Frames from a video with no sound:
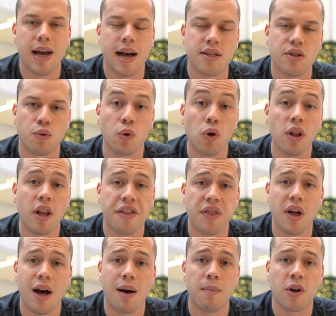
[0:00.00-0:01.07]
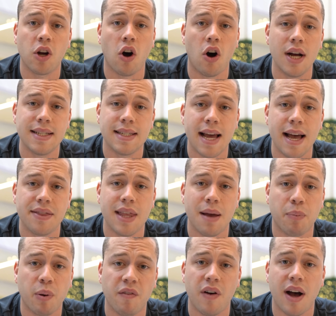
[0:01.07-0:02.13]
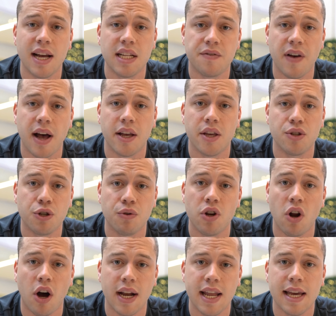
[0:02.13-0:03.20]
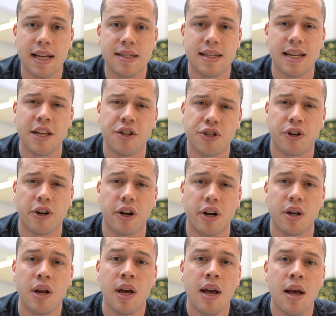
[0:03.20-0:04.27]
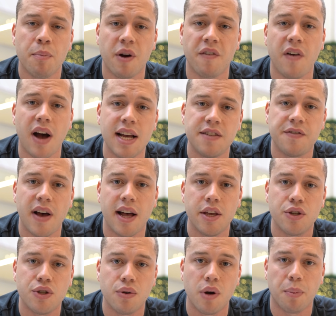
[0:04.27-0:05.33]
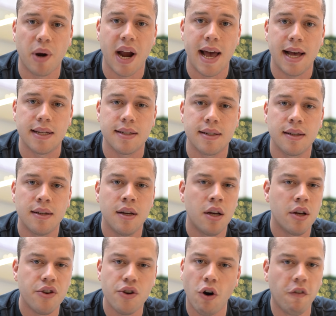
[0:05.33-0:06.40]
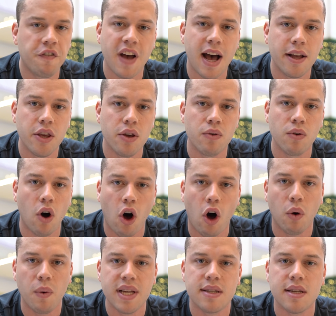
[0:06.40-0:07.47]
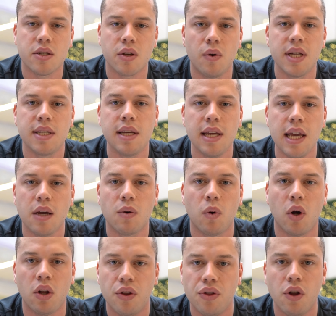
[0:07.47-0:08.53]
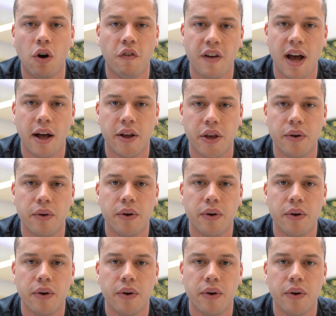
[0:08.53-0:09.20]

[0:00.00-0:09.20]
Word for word: As a rule of thumb, content that provides value to an audience in turn provides value to a brand. No value always is going to equal no value.